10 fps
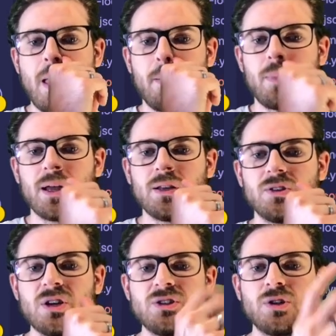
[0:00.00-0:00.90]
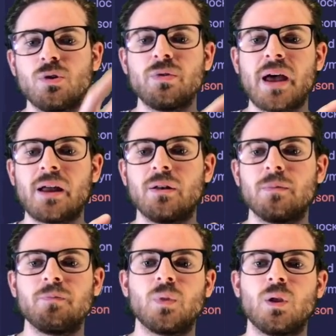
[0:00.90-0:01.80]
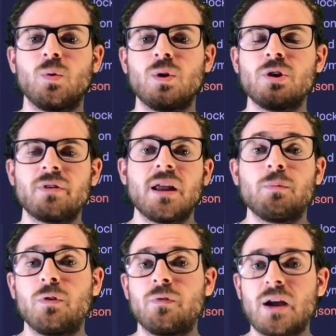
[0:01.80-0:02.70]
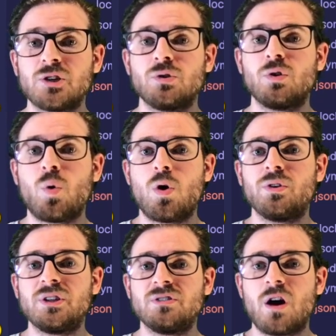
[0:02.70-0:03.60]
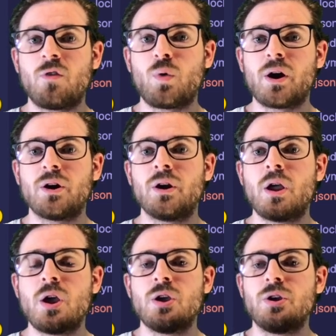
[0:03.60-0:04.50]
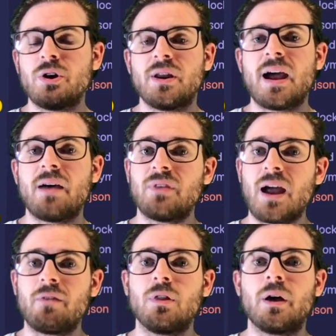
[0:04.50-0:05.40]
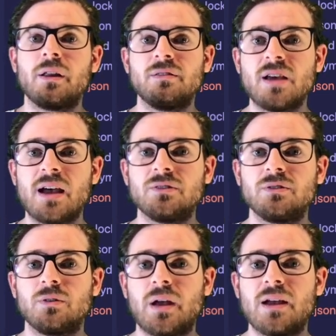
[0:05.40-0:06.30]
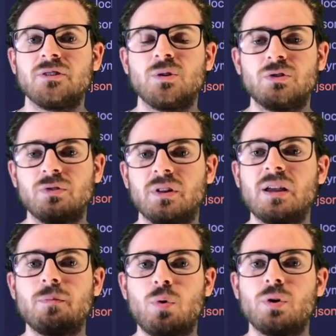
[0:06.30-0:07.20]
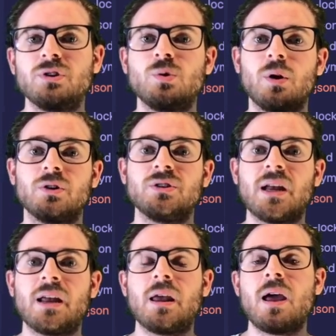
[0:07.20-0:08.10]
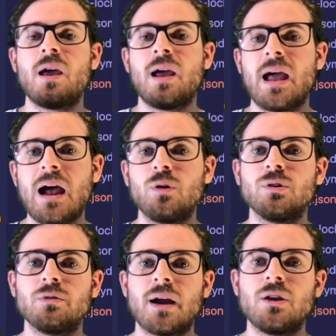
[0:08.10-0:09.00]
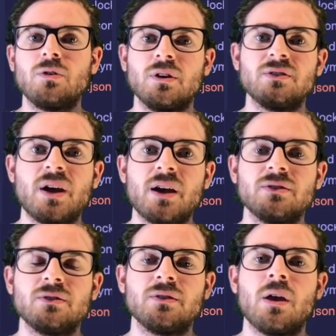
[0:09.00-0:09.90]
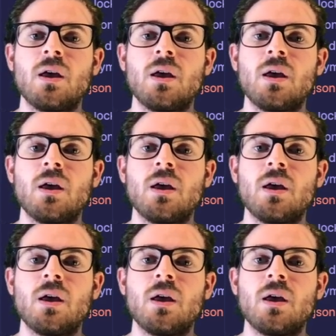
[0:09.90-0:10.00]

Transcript: but just know that when you're running professional quality software, you're going to have a lot of tests. Okay, so it's really important to understand how to write unit tests,